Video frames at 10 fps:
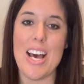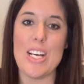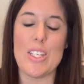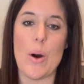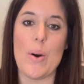
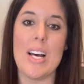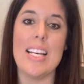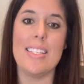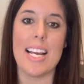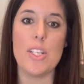So
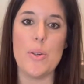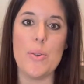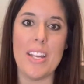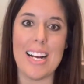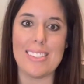stay
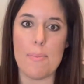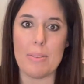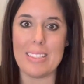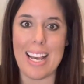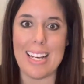tuned the next
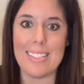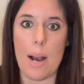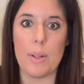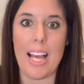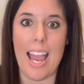couple days.
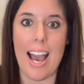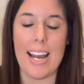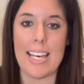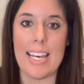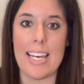I will
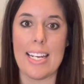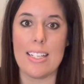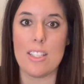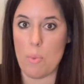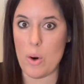add in
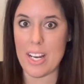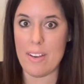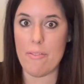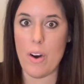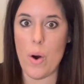some more
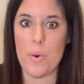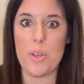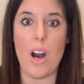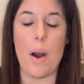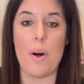
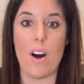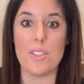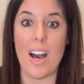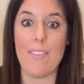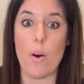info. I will
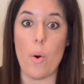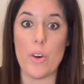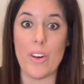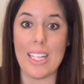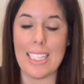also have an
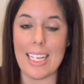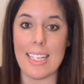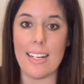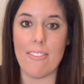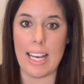ordering
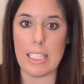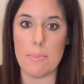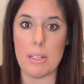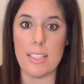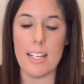link
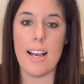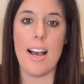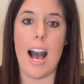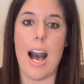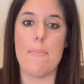available.
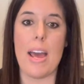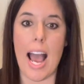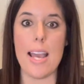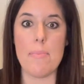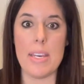And
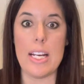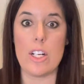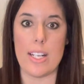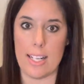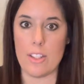I am here
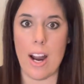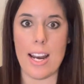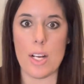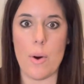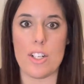to answer
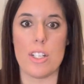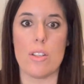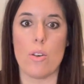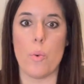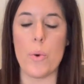any
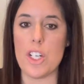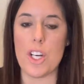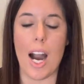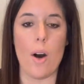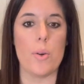questions. So reach
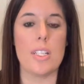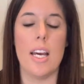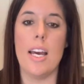out.